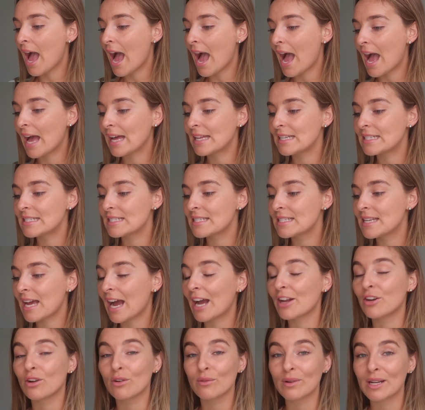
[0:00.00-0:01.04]
and
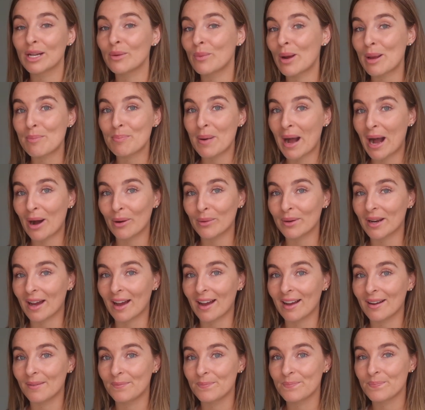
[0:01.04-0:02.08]
I don't really wear
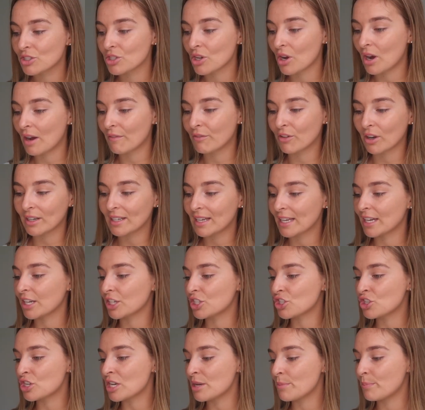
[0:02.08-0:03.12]
powder. So I've got like
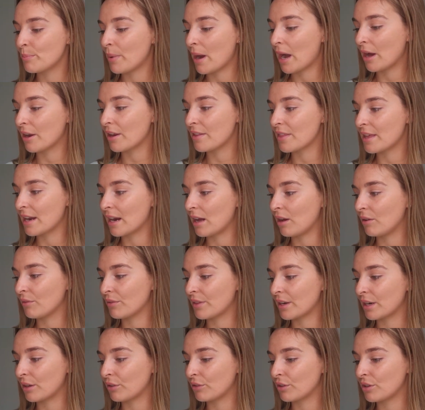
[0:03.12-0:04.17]
a cheap powder that
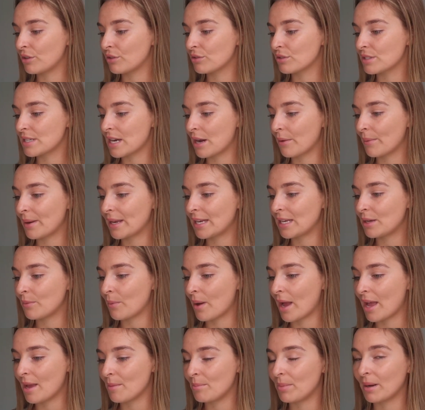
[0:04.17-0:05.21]
I'll use now
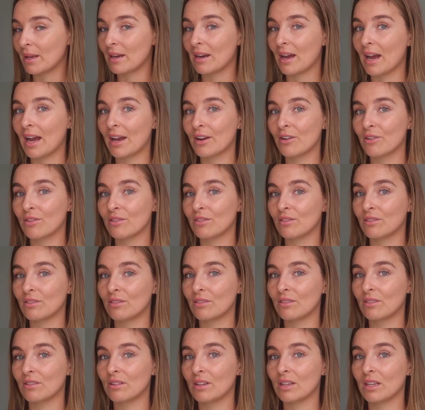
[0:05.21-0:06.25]
anyway, but I don't
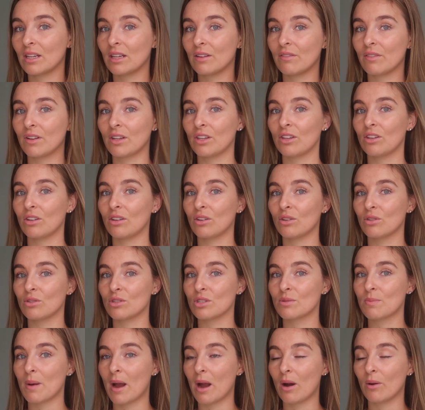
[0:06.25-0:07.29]
even
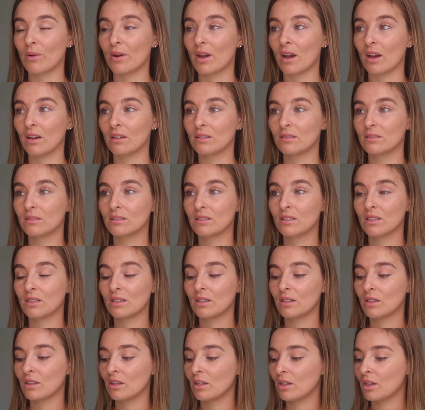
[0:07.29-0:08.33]
use powder.
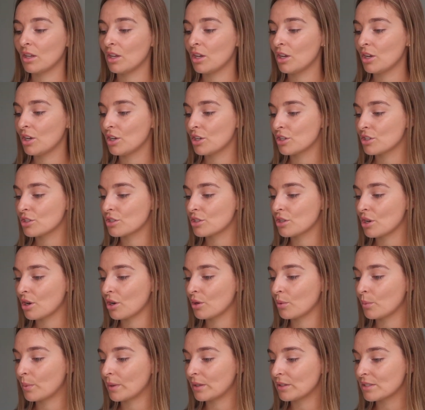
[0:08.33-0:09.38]

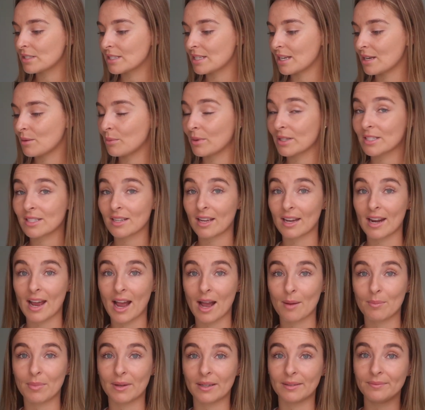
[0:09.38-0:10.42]
So we'll see what's gonna
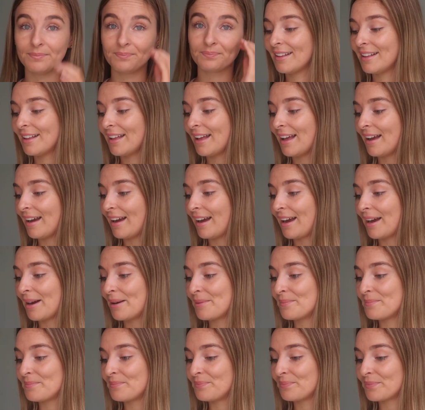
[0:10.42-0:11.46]
happen.
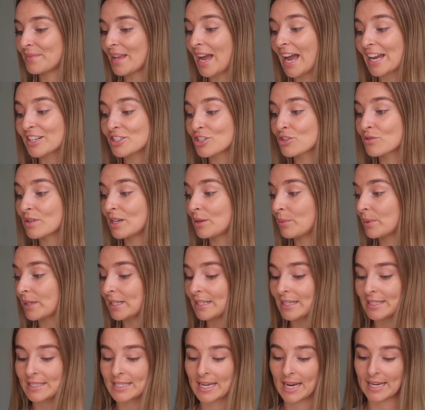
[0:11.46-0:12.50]
I just really
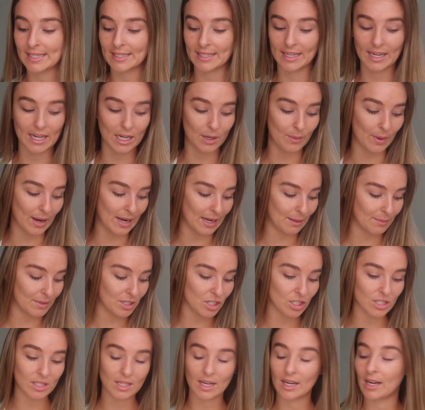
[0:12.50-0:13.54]
wanted to test it anyway. Let me
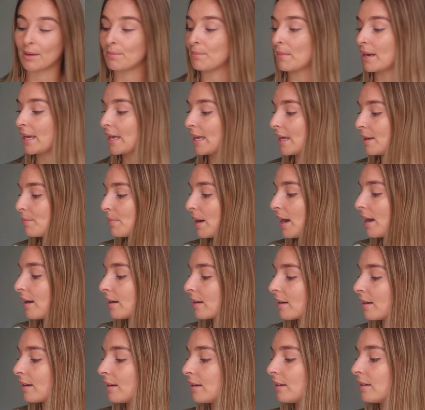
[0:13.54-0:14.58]
just clip my hair
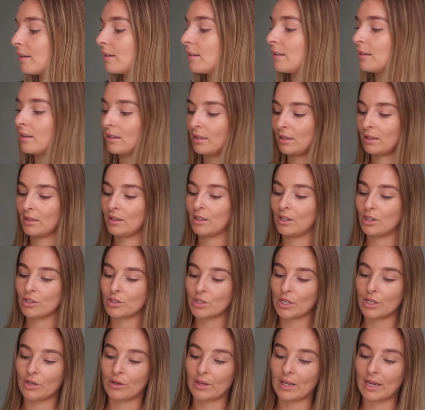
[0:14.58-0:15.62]
back
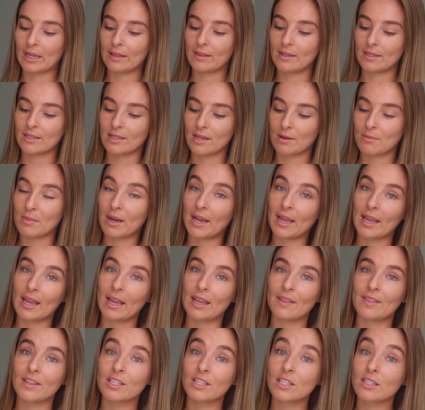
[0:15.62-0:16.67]
so I don't get this in my
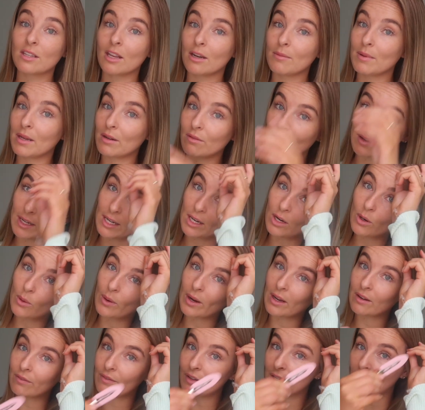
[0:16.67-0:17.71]
hair. This is gonna be a really
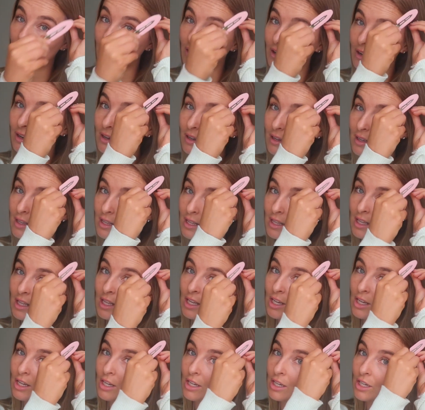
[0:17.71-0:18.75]
quick video
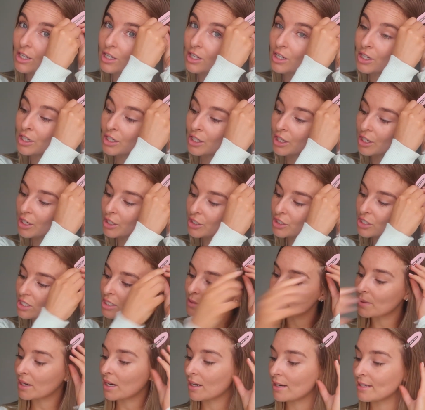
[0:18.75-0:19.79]
just
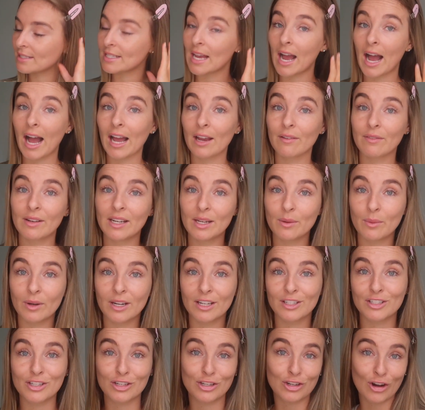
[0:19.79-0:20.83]
because I really
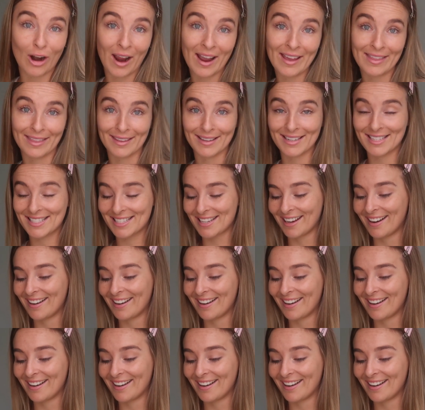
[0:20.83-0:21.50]
wanted to try this.